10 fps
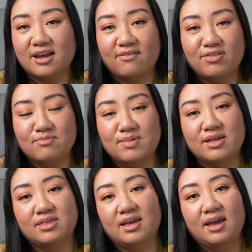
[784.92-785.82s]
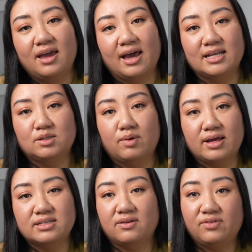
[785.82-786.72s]
of the month, as
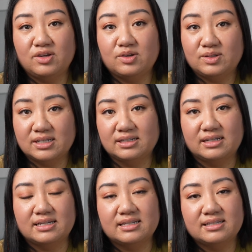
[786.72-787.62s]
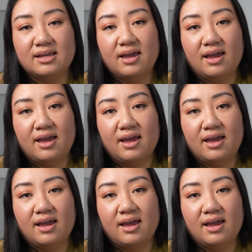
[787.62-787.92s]
well as a few utilities.